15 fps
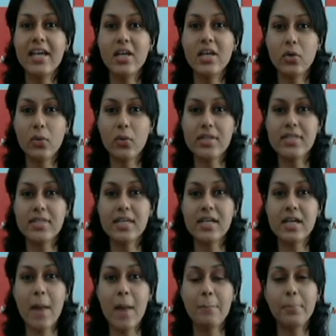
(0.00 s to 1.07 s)
increasing
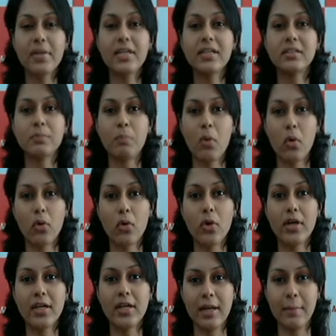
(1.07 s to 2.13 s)
company's
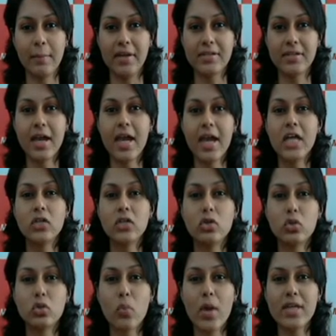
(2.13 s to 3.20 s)
borrowing limit
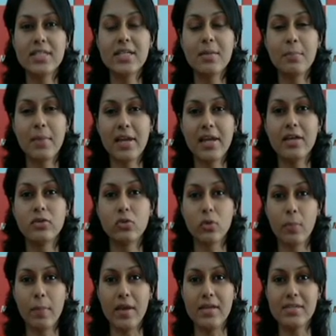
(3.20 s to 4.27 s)
to 20 million
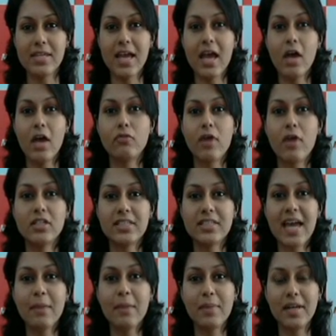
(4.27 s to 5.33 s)
rupees from
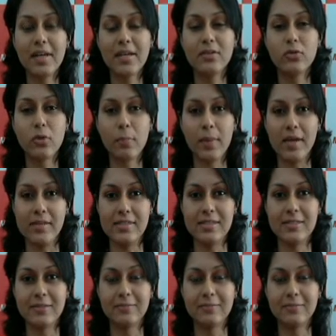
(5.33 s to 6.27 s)
10 billion rupees.